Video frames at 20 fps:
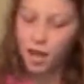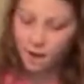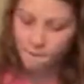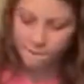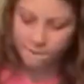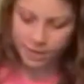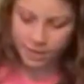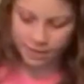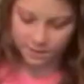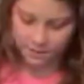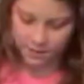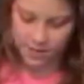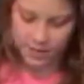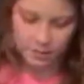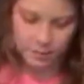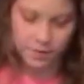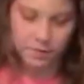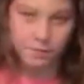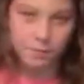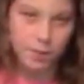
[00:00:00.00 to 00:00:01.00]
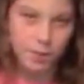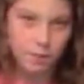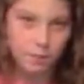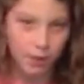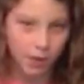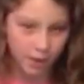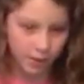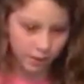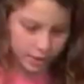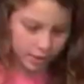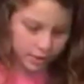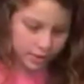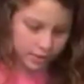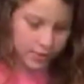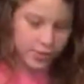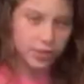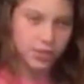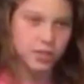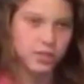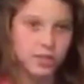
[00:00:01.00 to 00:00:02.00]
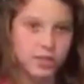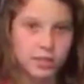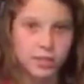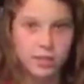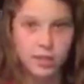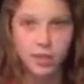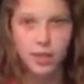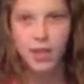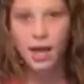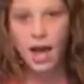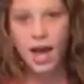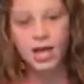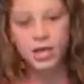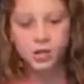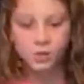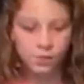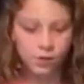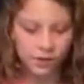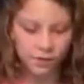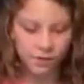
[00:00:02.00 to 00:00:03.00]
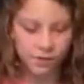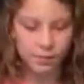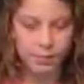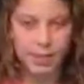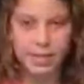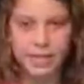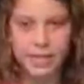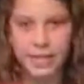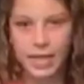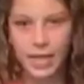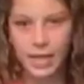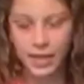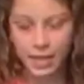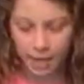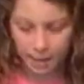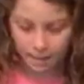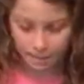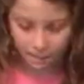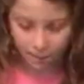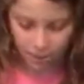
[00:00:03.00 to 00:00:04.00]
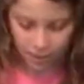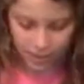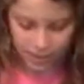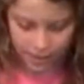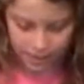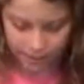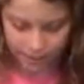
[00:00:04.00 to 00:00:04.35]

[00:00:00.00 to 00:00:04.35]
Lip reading: got rid of some of my water, so I just went over to my sink and poured